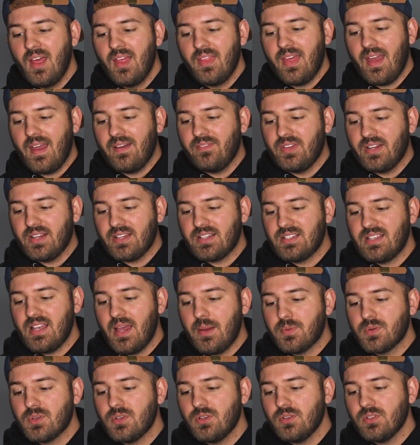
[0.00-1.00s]
They have
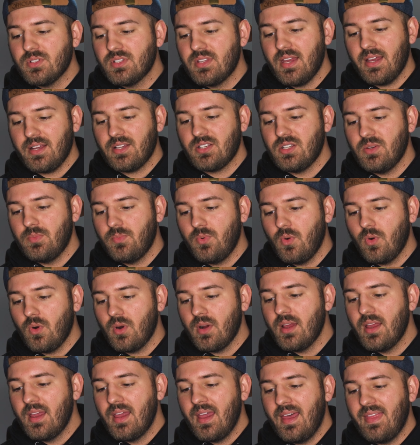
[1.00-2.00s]
exceptional tech
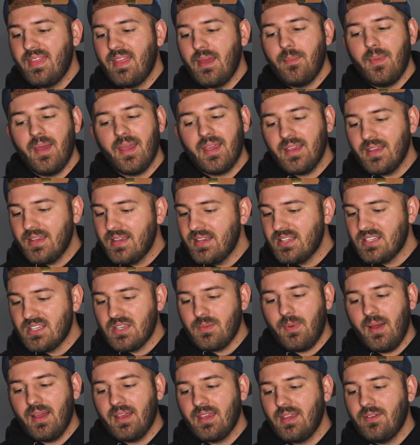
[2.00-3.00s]
support, and they make it easy
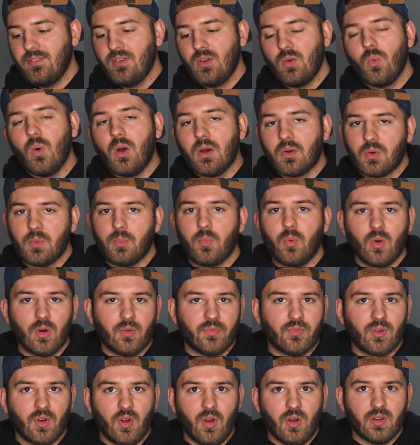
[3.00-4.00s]
by giving one report
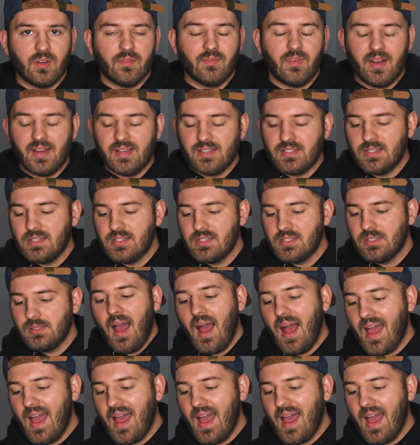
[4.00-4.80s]
for all devices.